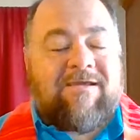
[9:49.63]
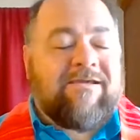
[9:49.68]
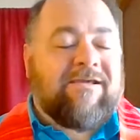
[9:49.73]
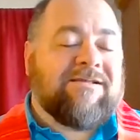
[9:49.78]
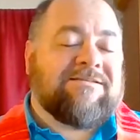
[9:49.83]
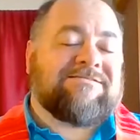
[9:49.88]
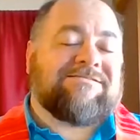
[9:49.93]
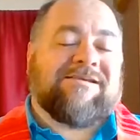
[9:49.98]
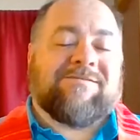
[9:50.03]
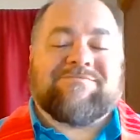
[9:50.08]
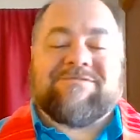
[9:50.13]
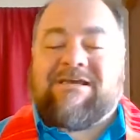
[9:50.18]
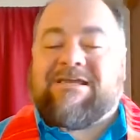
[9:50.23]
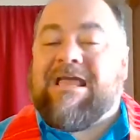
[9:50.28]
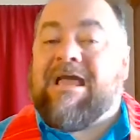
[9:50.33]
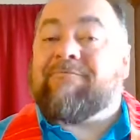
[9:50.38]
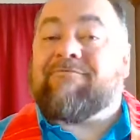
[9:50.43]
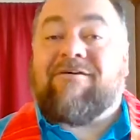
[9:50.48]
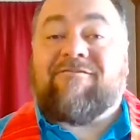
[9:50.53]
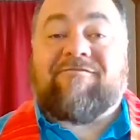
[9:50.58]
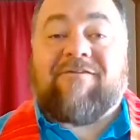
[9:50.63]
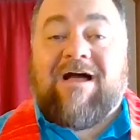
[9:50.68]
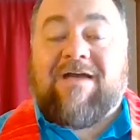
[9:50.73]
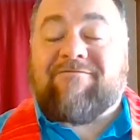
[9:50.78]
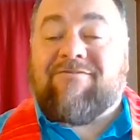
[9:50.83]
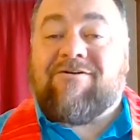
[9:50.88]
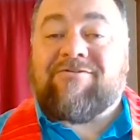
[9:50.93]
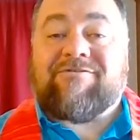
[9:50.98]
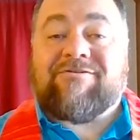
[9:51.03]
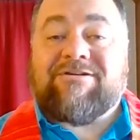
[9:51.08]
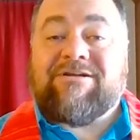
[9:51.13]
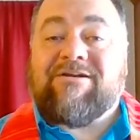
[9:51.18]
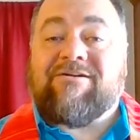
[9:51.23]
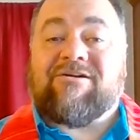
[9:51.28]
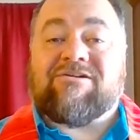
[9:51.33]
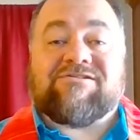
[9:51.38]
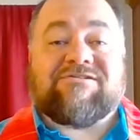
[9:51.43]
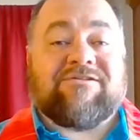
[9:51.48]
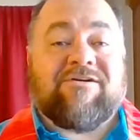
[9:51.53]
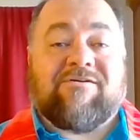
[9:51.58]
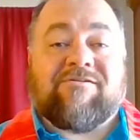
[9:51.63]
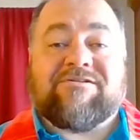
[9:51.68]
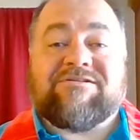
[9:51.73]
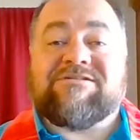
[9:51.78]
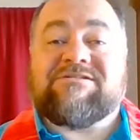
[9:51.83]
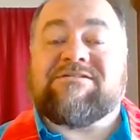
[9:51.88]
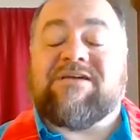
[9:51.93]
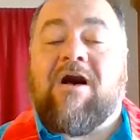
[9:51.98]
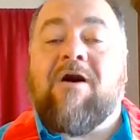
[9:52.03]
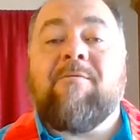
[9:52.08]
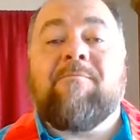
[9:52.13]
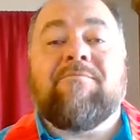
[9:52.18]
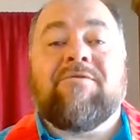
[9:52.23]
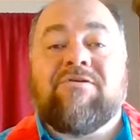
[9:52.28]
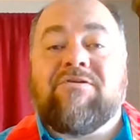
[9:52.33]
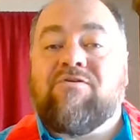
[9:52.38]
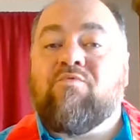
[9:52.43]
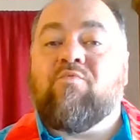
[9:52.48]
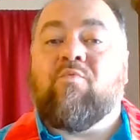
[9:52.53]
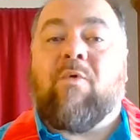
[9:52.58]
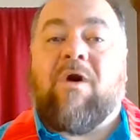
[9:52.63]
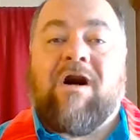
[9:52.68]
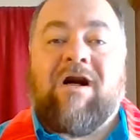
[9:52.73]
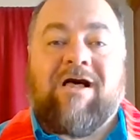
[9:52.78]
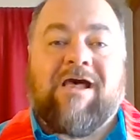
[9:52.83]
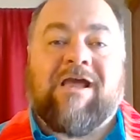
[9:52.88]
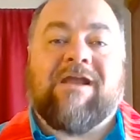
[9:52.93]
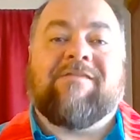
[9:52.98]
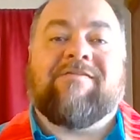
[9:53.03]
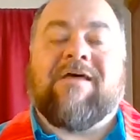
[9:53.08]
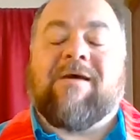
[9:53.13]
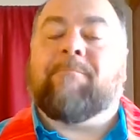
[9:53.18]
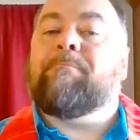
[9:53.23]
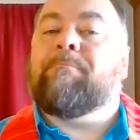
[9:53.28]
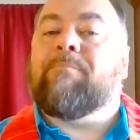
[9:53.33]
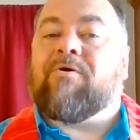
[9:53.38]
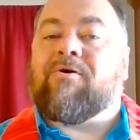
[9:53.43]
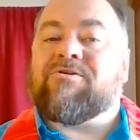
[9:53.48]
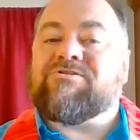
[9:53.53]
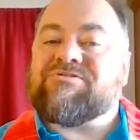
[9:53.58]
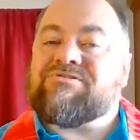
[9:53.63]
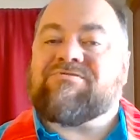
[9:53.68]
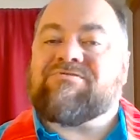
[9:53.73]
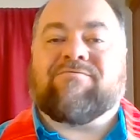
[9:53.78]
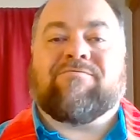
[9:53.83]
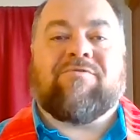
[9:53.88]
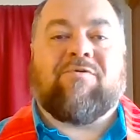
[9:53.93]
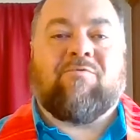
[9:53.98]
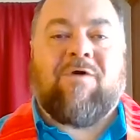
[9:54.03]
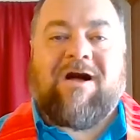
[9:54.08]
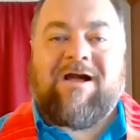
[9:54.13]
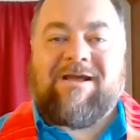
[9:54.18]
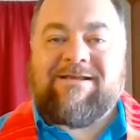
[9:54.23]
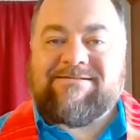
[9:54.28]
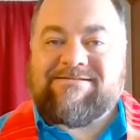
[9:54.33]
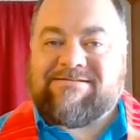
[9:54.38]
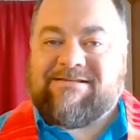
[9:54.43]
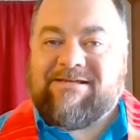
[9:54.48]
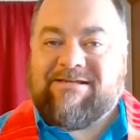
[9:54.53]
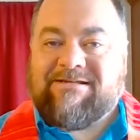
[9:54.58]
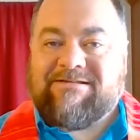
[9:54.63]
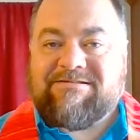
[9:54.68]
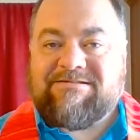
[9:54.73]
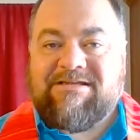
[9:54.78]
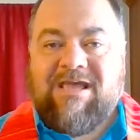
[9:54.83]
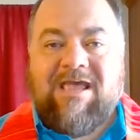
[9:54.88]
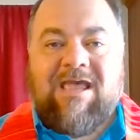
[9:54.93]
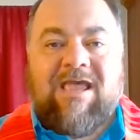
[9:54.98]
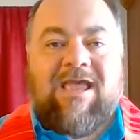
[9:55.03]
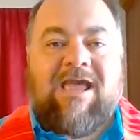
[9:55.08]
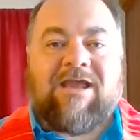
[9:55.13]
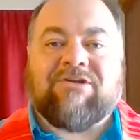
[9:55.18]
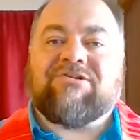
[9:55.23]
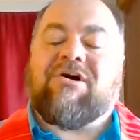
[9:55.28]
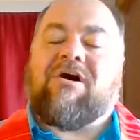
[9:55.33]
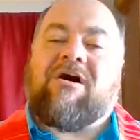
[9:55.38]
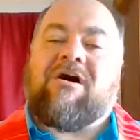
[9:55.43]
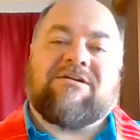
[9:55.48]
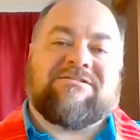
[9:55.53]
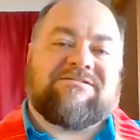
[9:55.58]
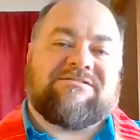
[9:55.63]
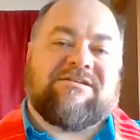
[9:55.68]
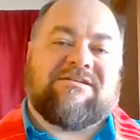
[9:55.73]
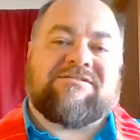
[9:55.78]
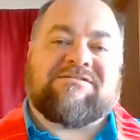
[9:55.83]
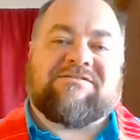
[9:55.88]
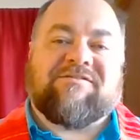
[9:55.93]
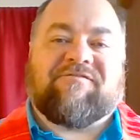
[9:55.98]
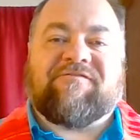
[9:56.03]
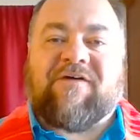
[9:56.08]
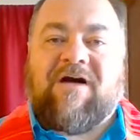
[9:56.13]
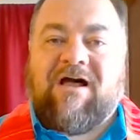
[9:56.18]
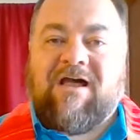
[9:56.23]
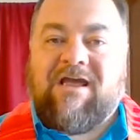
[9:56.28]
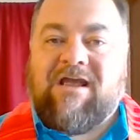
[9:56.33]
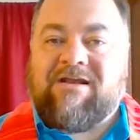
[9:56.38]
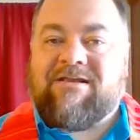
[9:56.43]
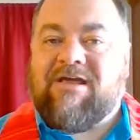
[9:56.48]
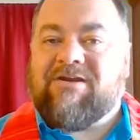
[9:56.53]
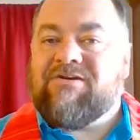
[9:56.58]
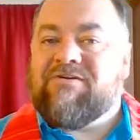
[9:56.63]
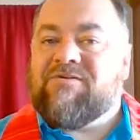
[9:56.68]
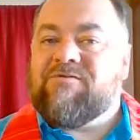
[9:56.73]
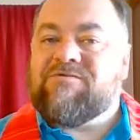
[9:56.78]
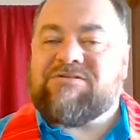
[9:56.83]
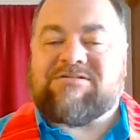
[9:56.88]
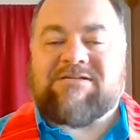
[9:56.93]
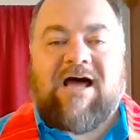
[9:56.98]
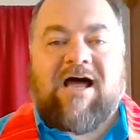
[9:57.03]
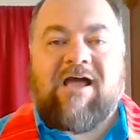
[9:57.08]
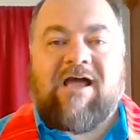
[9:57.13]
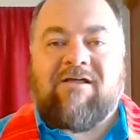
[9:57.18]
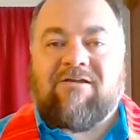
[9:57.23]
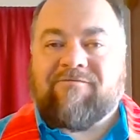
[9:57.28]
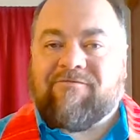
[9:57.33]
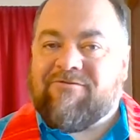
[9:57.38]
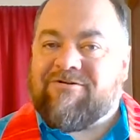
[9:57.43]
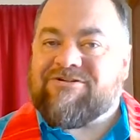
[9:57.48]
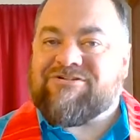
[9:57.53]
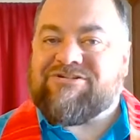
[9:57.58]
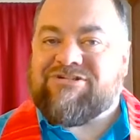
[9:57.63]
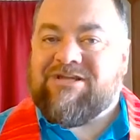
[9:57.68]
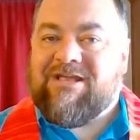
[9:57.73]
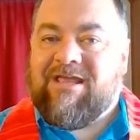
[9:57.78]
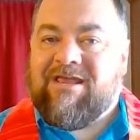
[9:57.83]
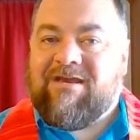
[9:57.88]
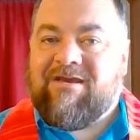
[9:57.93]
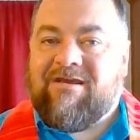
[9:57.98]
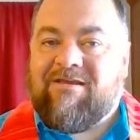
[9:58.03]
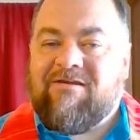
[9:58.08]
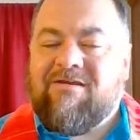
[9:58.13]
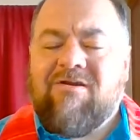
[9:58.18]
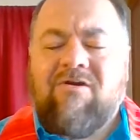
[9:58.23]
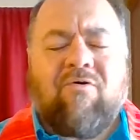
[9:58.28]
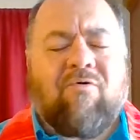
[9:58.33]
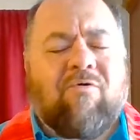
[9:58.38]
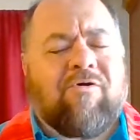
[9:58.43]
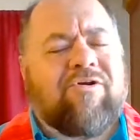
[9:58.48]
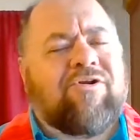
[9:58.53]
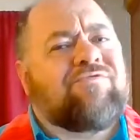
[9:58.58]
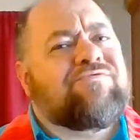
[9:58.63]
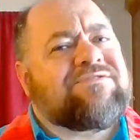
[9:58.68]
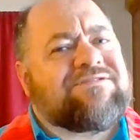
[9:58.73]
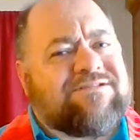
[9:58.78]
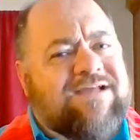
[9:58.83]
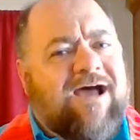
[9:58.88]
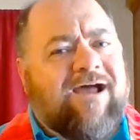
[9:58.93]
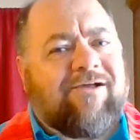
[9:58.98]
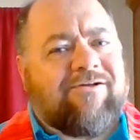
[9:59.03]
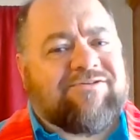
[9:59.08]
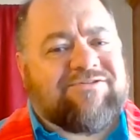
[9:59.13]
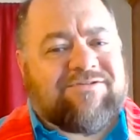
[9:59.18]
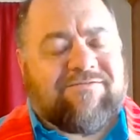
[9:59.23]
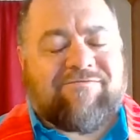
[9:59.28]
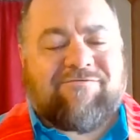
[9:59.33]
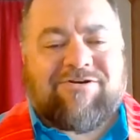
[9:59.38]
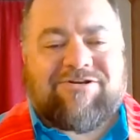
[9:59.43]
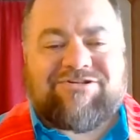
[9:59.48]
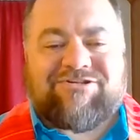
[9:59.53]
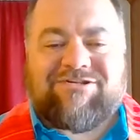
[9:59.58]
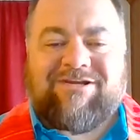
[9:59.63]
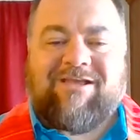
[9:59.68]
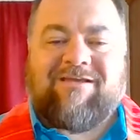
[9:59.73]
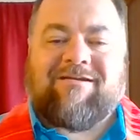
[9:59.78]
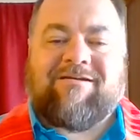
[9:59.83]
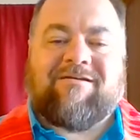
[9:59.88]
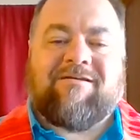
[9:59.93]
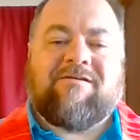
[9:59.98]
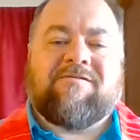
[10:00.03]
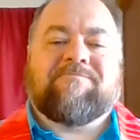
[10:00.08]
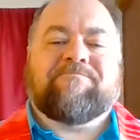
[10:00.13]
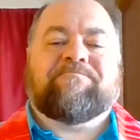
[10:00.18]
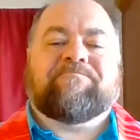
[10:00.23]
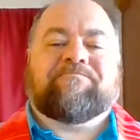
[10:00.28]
It seems like every 500 years there is some new wine that bursts through the wineskins and causes us to find a new style of Christianity or new styles of Christianity.